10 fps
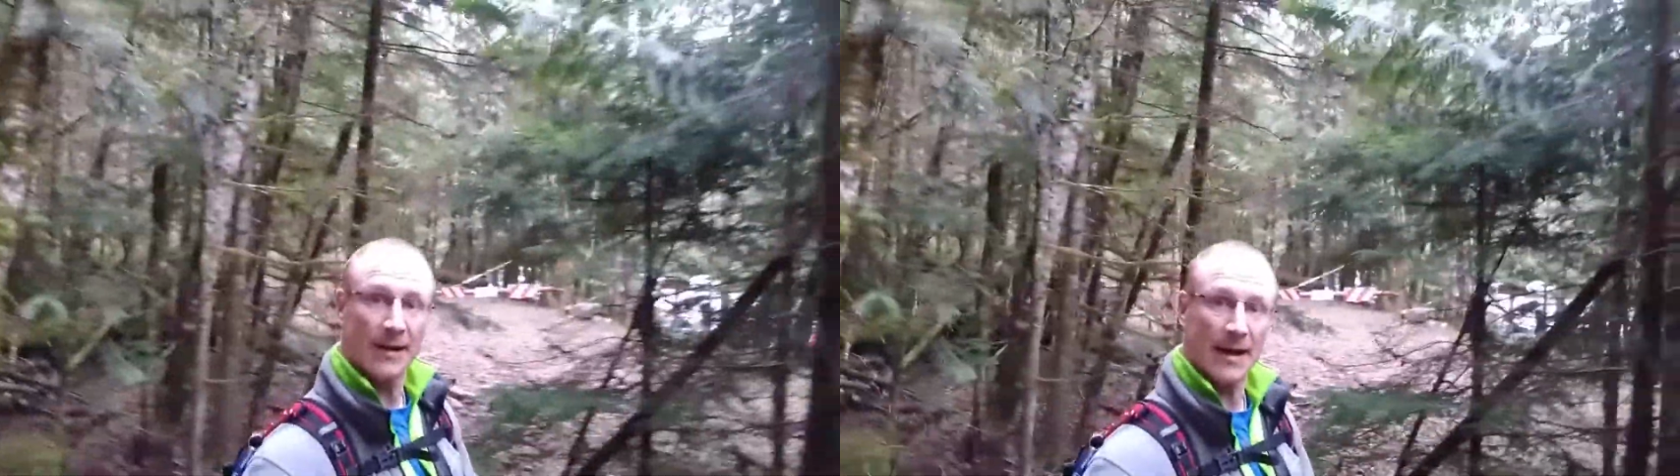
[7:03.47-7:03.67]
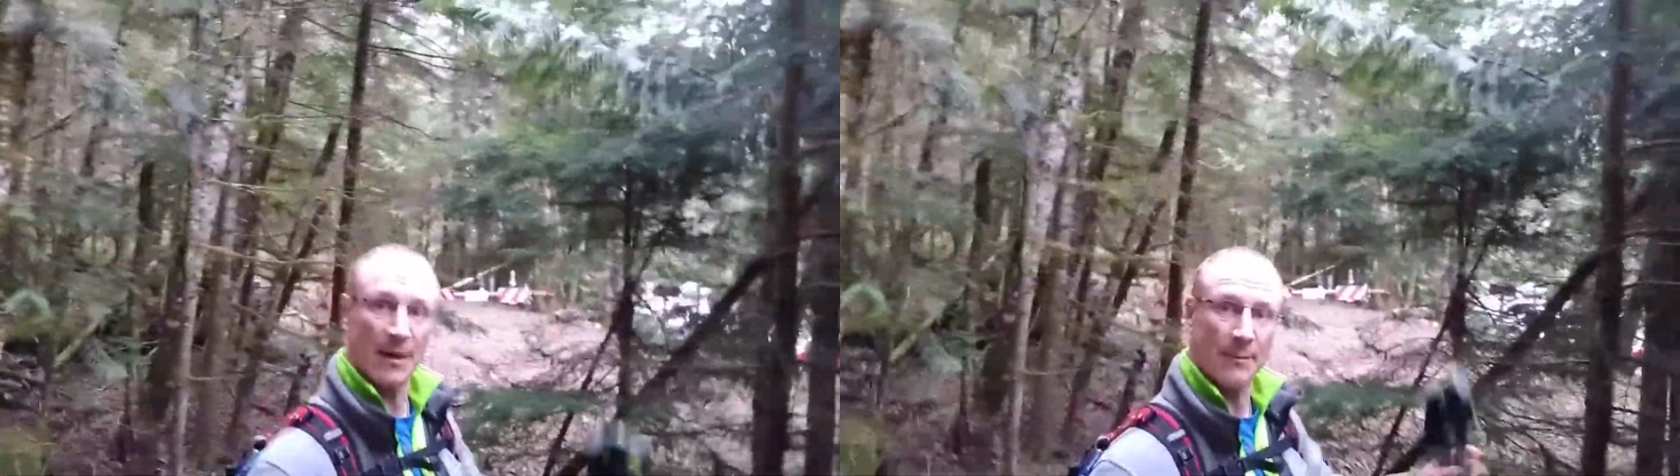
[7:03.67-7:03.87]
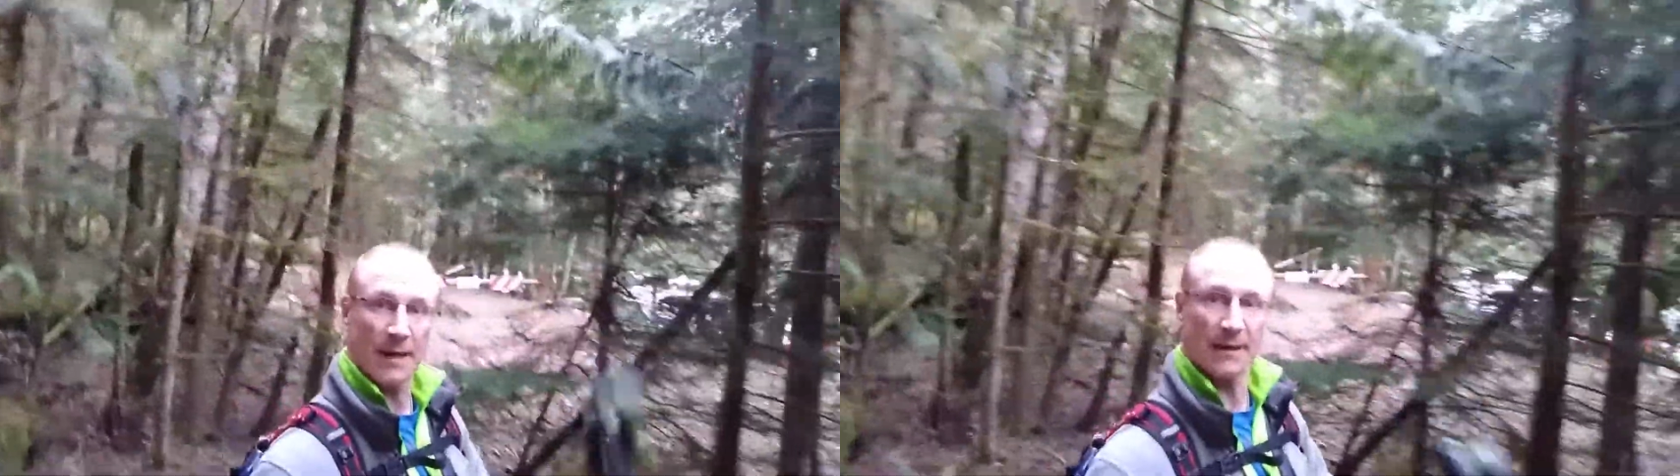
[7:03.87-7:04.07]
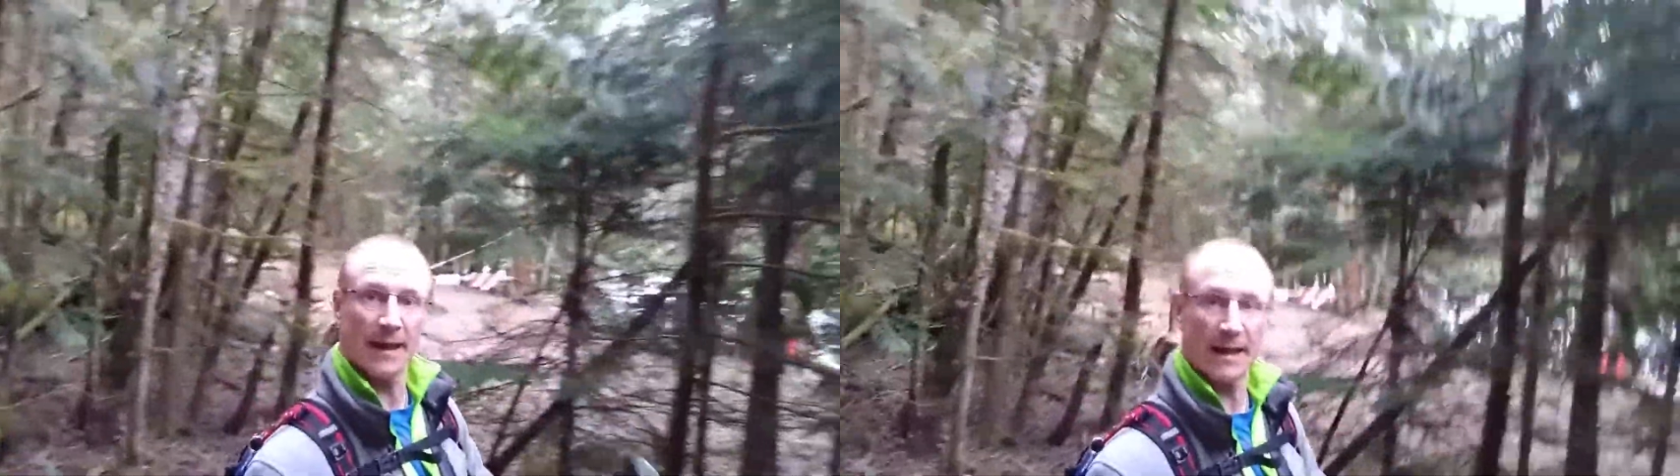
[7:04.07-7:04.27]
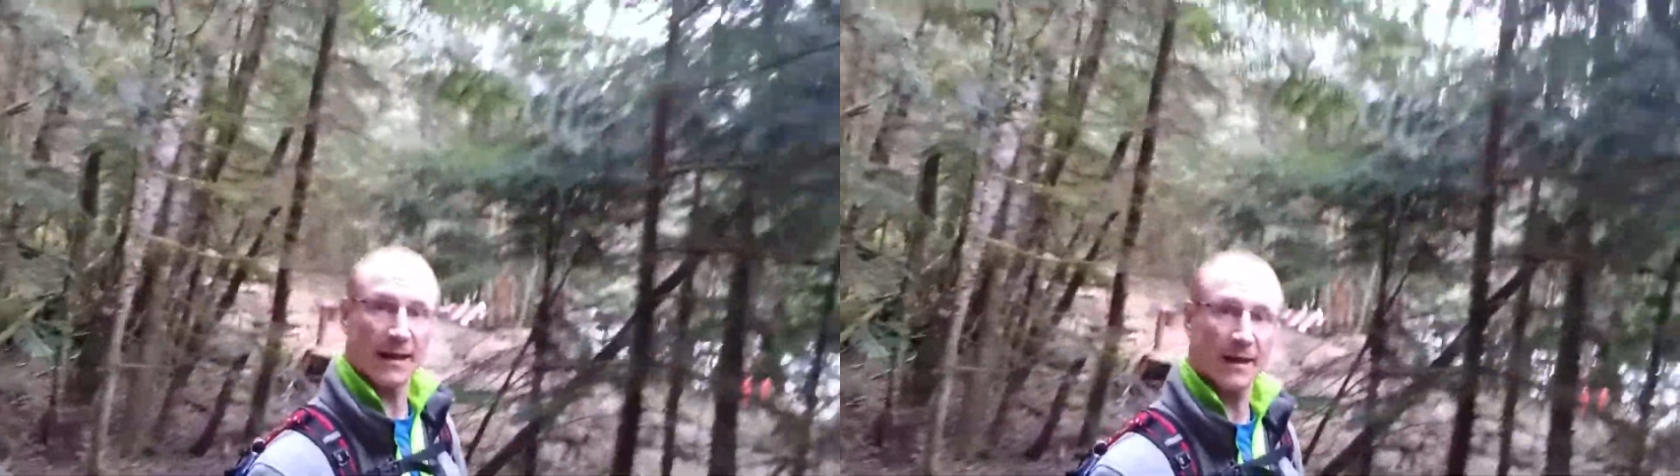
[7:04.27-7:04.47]
that alpine
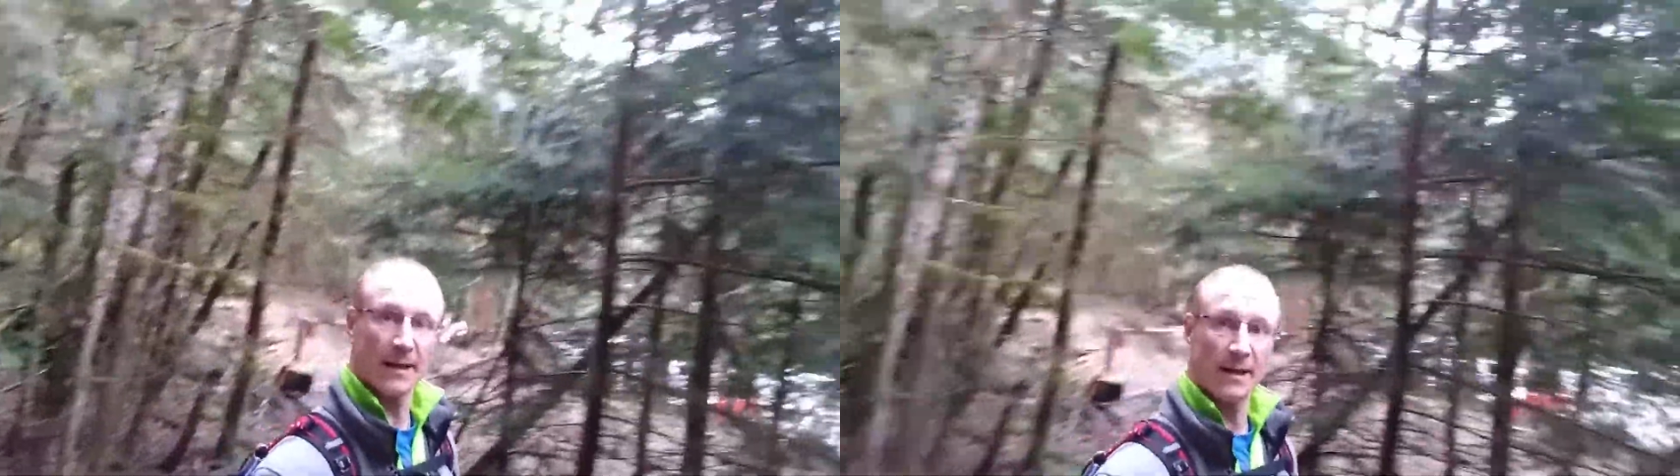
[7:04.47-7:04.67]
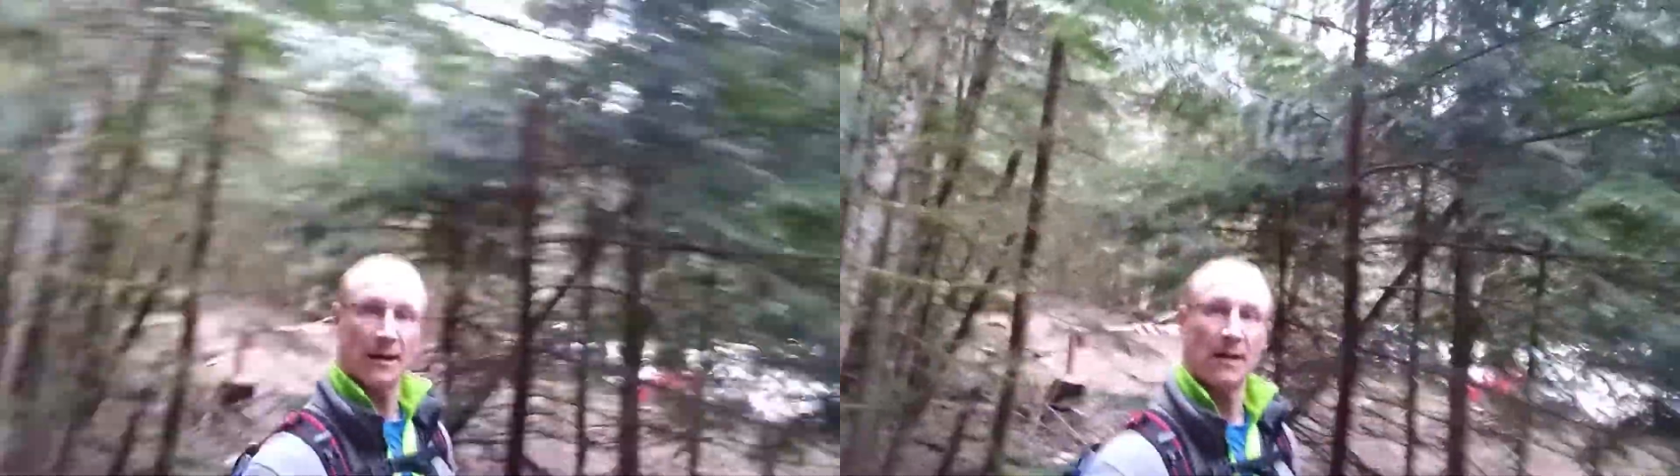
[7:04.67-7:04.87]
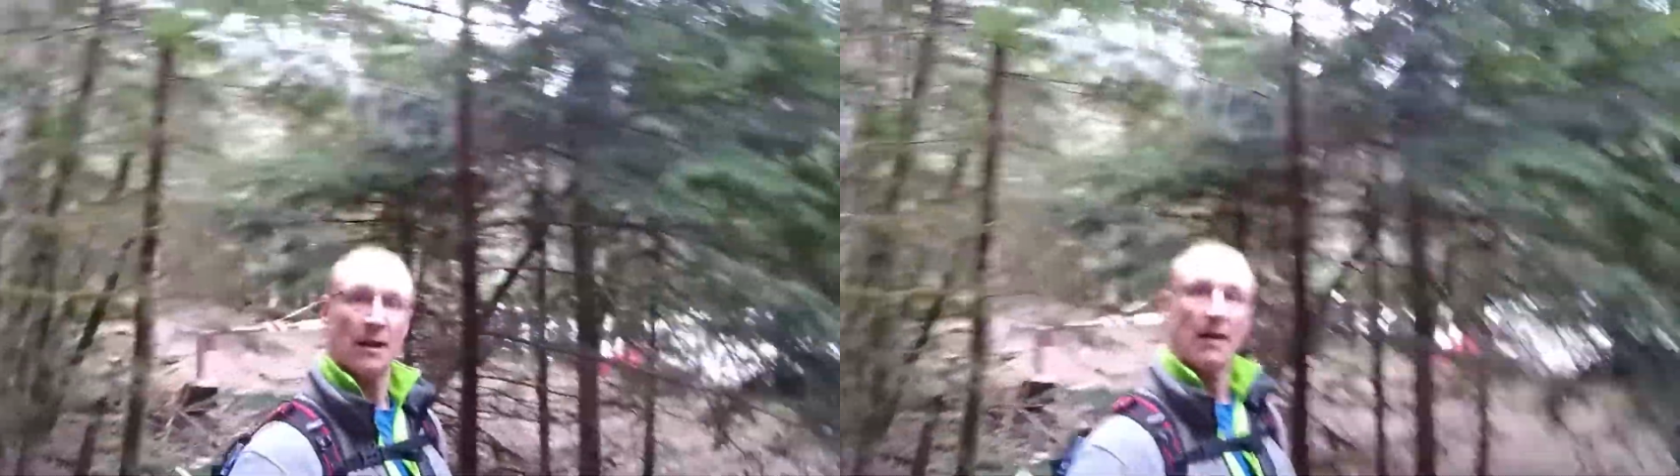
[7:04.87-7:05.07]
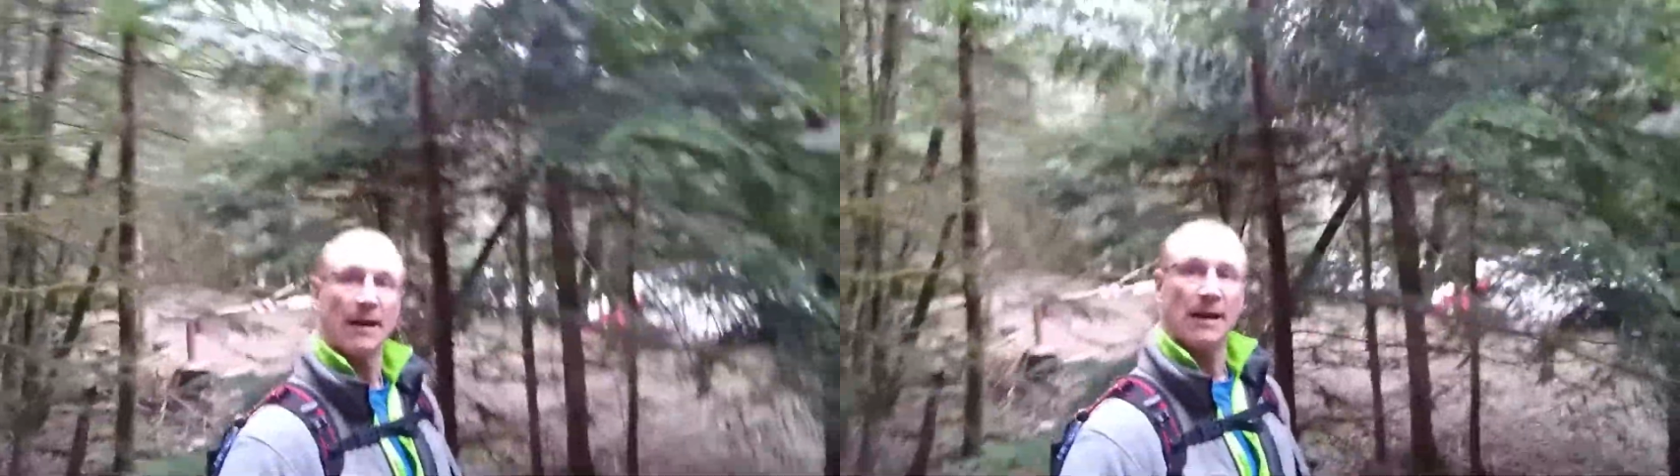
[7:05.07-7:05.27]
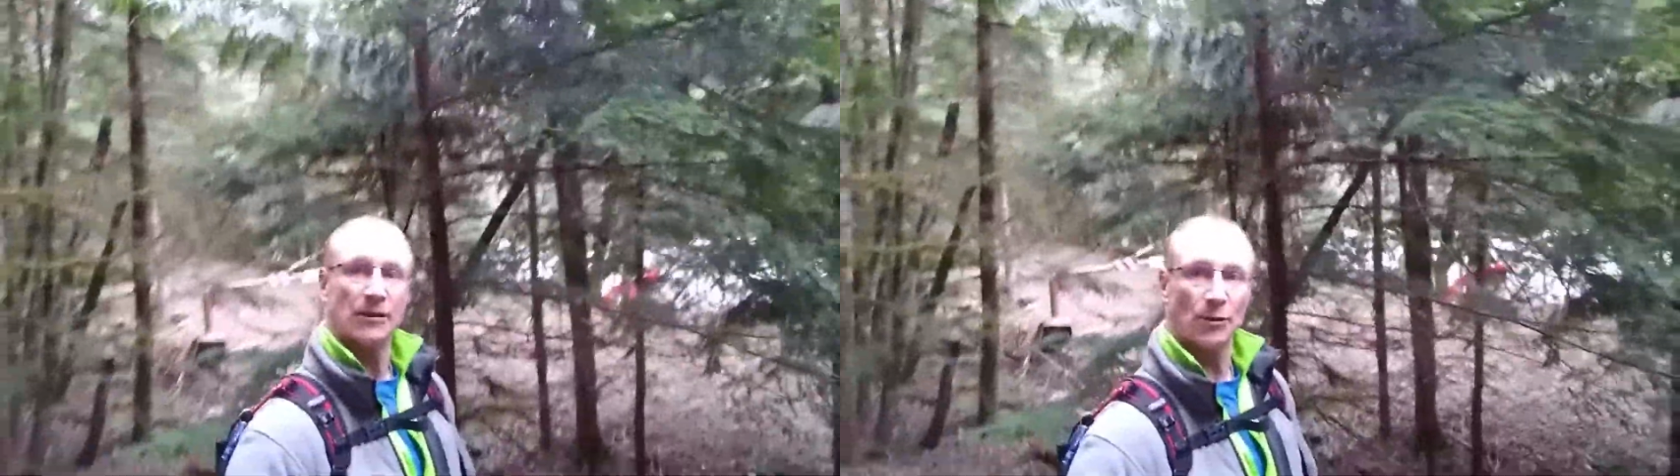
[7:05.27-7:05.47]
lake is